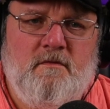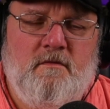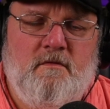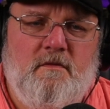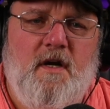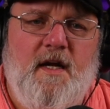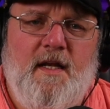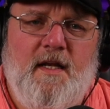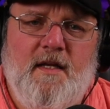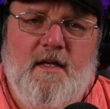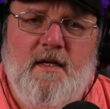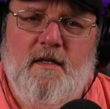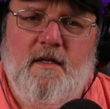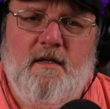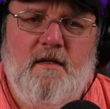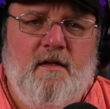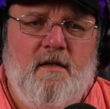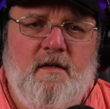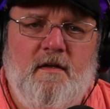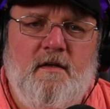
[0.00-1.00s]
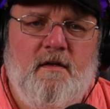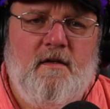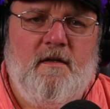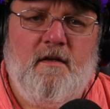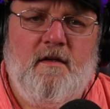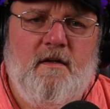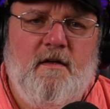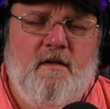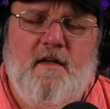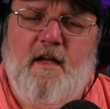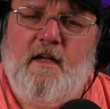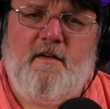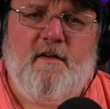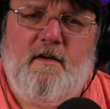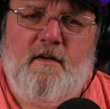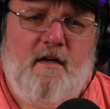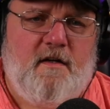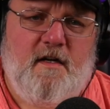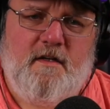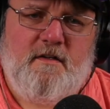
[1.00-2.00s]
What? They're
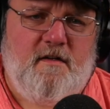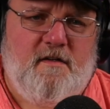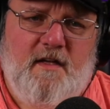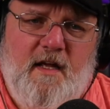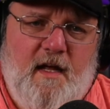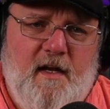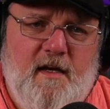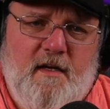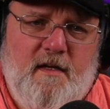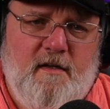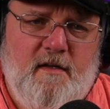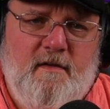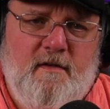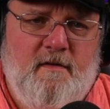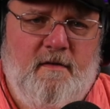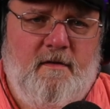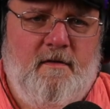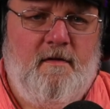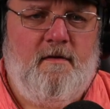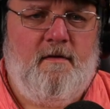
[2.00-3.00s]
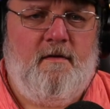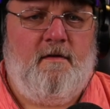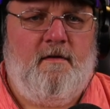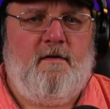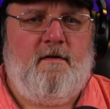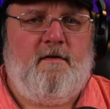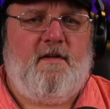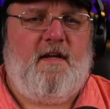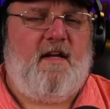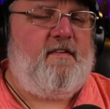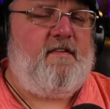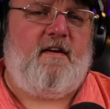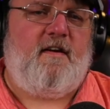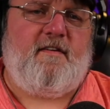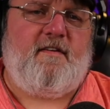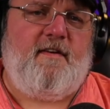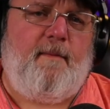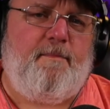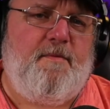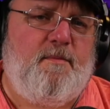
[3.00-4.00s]
not going to do that? That's not
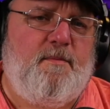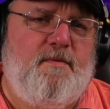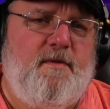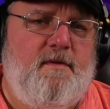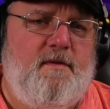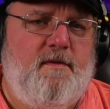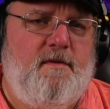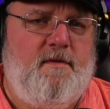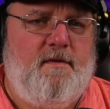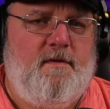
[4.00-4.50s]
acceptable?